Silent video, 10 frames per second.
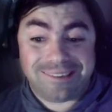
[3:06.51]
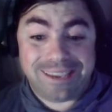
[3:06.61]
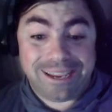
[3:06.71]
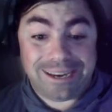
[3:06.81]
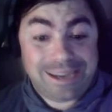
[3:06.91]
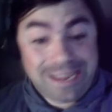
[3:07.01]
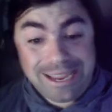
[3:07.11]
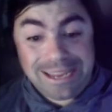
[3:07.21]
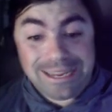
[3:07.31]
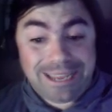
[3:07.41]
And
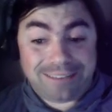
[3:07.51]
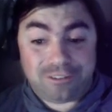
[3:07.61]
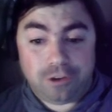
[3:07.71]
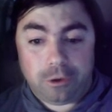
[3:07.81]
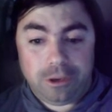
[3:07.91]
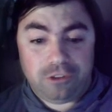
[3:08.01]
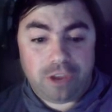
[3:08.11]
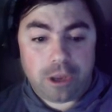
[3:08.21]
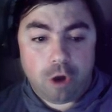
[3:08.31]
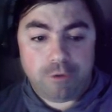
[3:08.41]
yes, there is
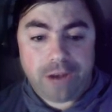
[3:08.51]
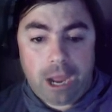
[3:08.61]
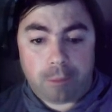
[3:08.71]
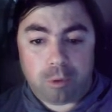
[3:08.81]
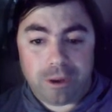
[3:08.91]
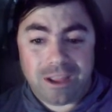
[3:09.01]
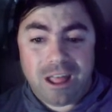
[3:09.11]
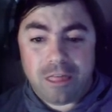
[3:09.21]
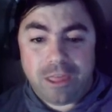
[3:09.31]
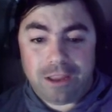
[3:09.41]
a COVID outbreak
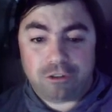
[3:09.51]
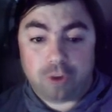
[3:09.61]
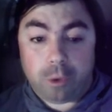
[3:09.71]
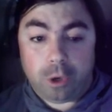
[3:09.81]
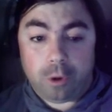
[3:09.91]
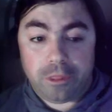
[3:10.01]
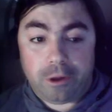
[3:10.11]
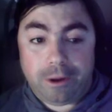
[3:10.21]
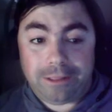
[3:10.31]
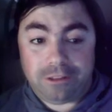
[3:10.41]
that is going on
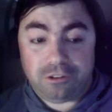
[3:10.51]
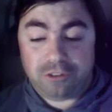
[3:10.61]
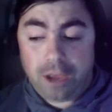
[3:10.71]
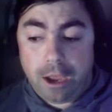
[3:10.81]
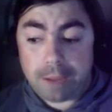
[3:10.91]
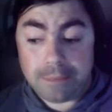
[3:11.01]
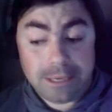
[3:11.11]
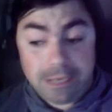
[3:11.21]
there at this time.